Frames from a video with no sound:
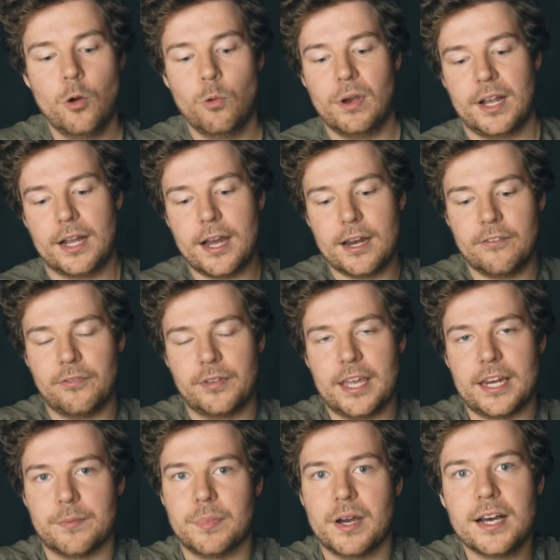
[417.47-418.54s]
We're kind of
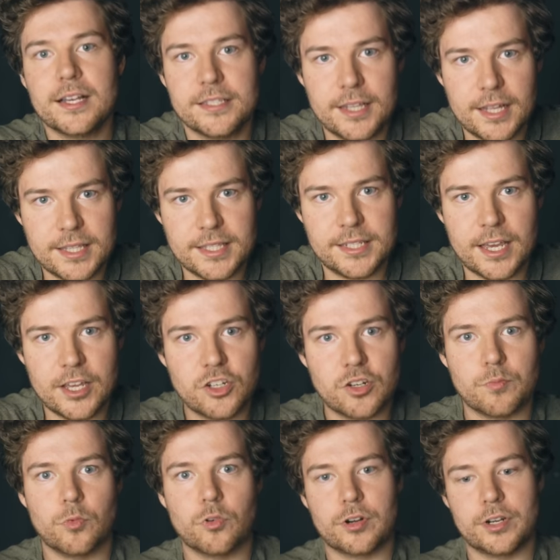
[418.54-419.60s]
getting past that stage
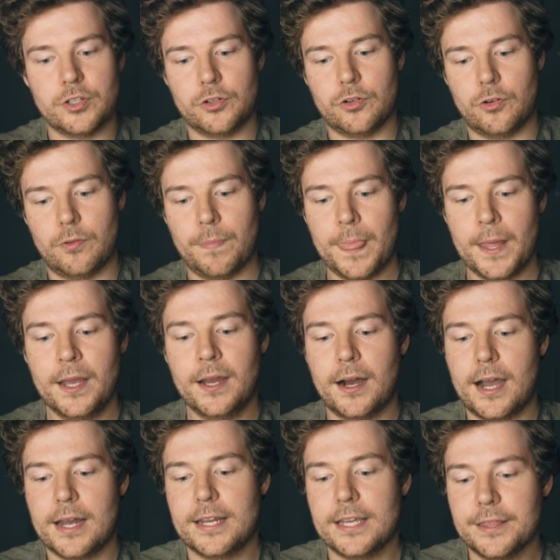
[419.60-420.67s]
and more into,
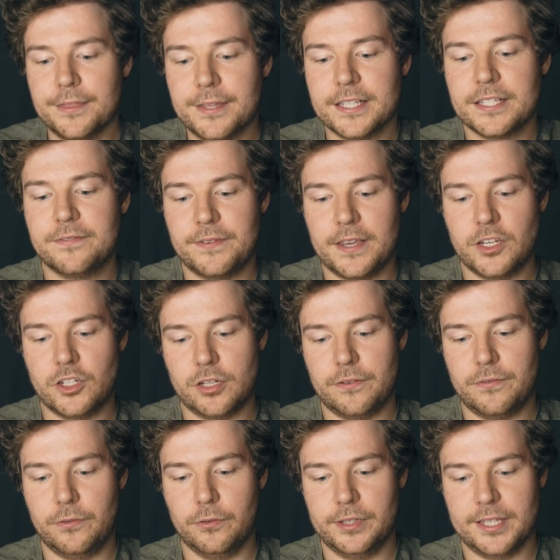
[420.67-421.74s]
I need this feature
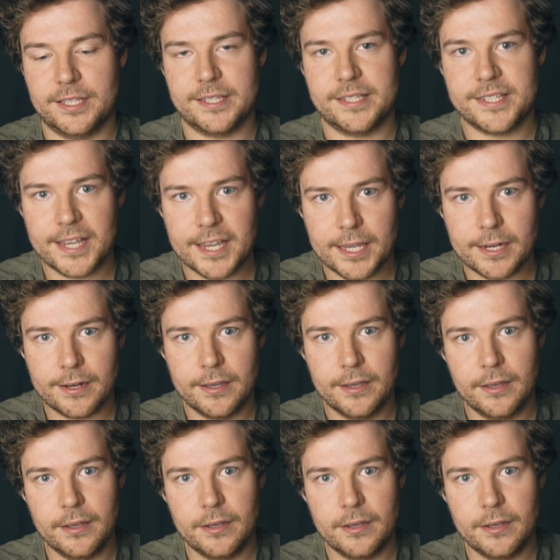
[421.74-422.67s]
for this scene.